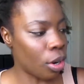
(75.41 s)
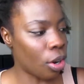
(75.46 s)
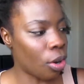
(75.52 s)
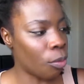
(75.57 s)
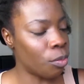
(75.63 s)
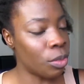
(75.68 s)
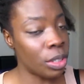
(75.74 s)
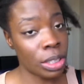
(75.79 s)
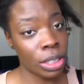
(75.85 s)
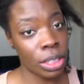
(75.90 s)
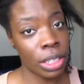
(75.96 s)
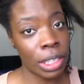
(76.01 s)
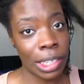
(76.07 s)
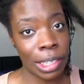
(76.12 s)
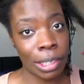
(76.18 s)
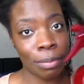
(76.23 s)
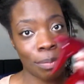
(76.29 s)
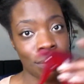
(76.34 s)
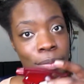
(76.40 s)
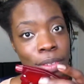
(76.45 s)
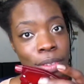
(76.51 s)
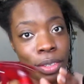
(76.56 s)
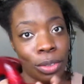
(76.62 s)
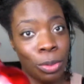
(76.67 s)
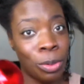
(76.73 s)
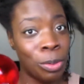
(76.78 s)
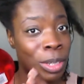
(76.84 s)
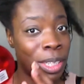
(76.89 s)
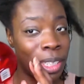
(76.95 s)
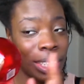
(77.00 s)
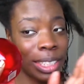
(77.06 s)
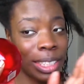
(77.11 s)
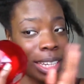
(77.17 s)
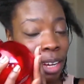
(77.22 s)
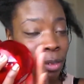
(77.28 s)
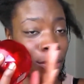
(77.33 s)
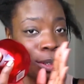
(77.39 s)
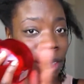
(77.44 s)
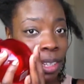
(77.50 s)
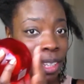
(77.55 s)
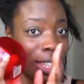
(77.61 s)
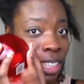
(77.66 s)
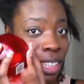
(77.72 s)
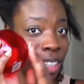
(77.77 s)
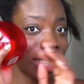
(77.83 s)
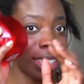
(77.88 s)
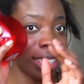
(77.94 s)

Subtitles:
Obviously always need to have one of these.